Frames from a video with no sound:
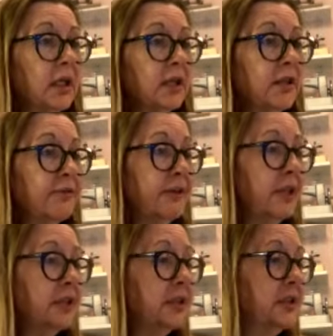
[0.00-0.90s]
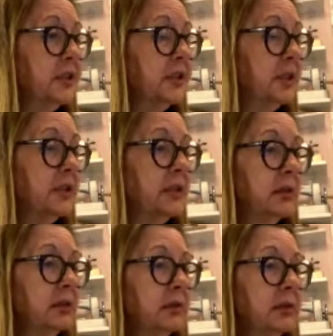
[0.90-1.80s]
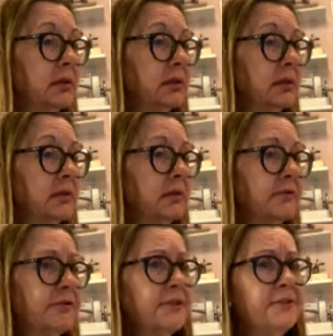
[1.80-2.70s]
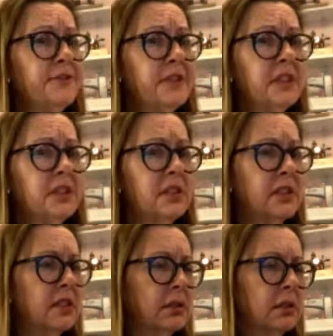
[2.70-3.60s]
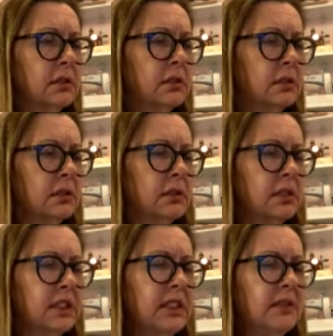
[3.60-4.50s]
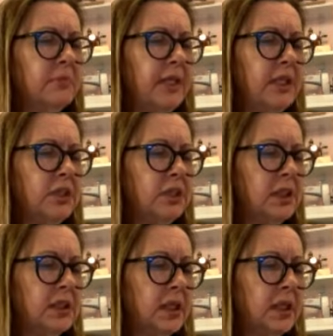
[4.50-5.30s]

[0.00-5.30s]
The first 15 pages